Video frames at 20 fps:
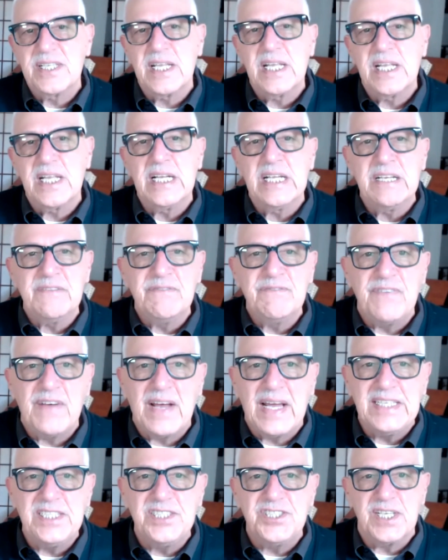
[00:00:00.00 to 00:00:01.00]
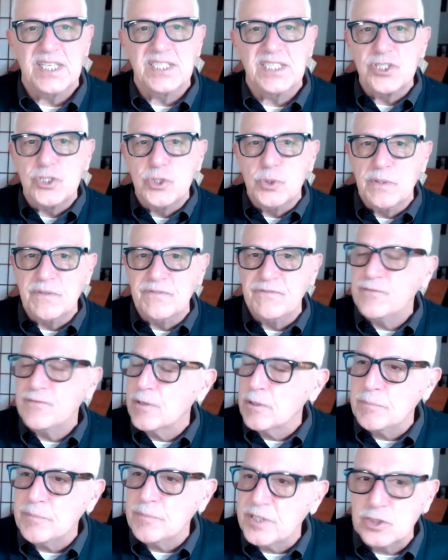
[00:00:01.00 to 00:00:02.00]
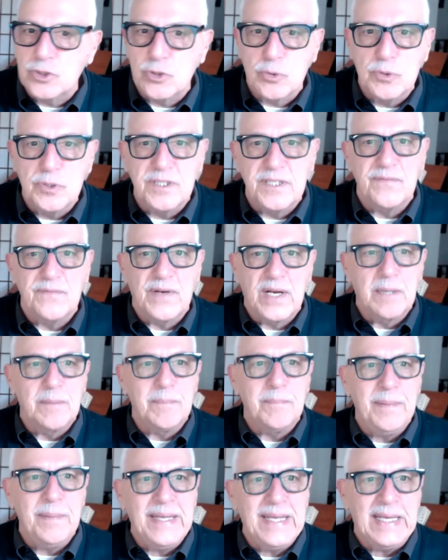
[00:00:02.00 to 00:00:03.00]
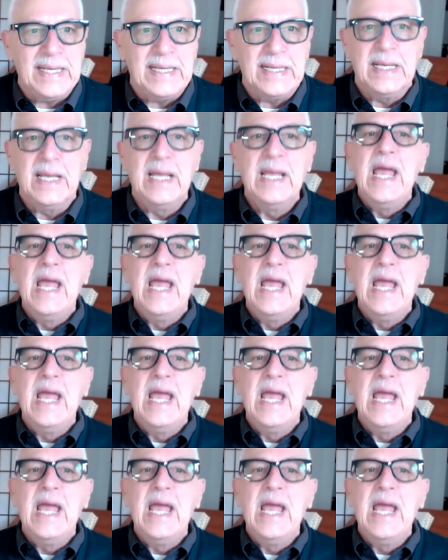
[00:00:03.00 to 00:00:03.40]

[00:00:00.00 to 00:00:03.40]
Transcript: that invites us to affirm the truth of our being